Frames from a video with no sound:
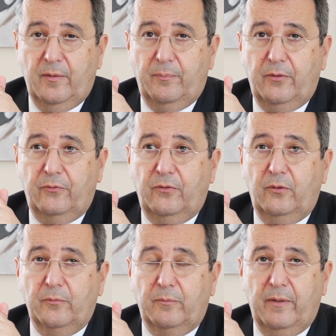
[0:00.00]

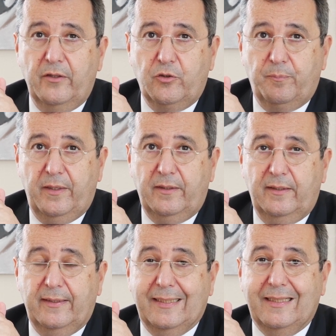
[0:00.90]
performed much better
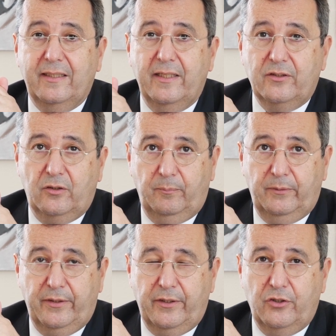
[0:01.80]
and had less
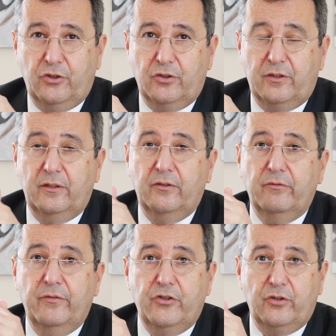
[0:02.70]
complications than the
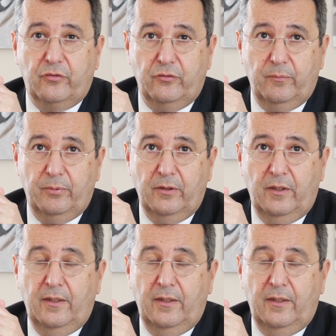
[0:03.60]
revision group.